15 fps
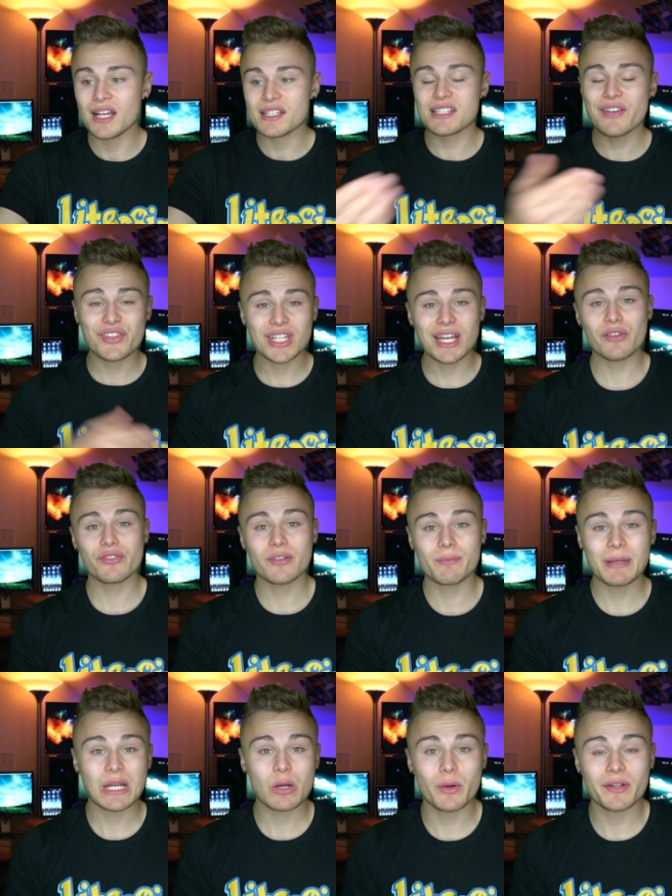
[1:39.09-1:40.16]
7,000
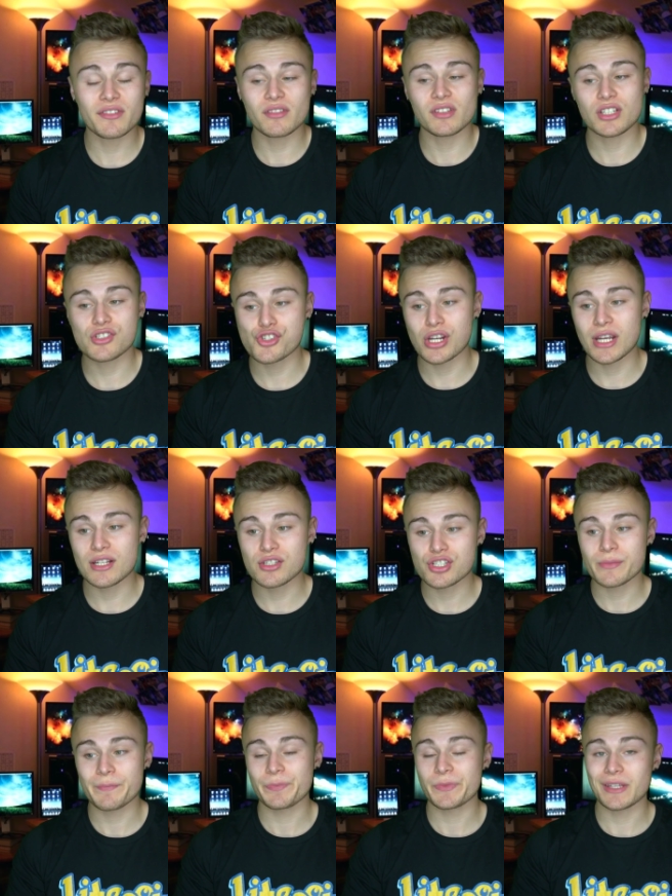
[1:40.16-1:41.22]
bitcoins in the
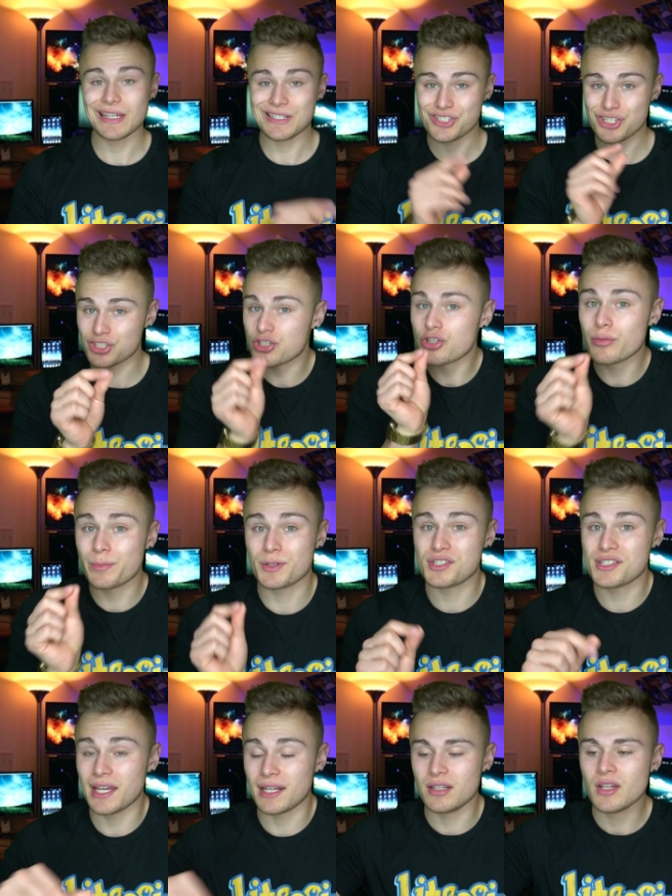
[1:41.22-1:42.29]
exchange, is just
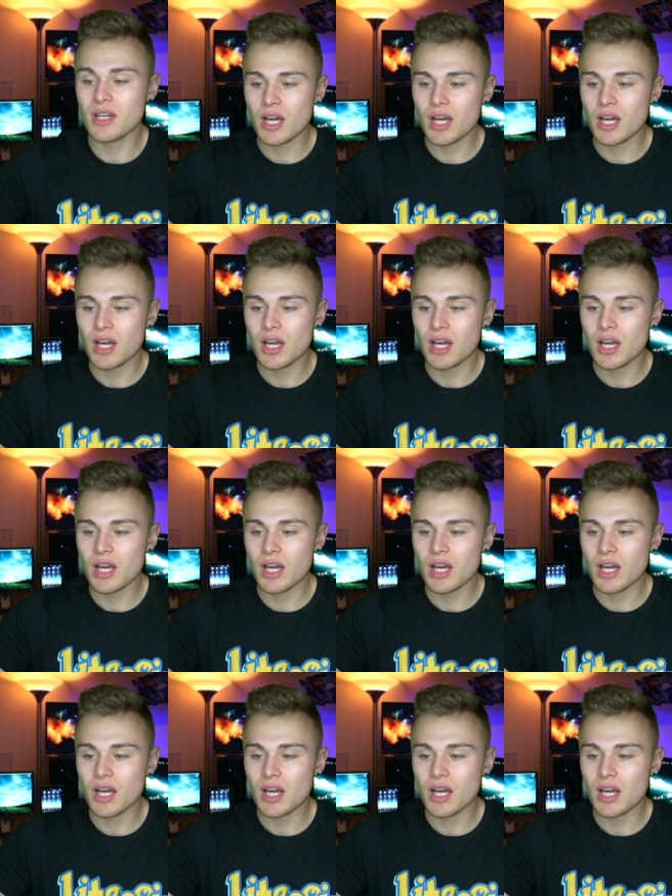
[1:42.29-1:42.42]
2%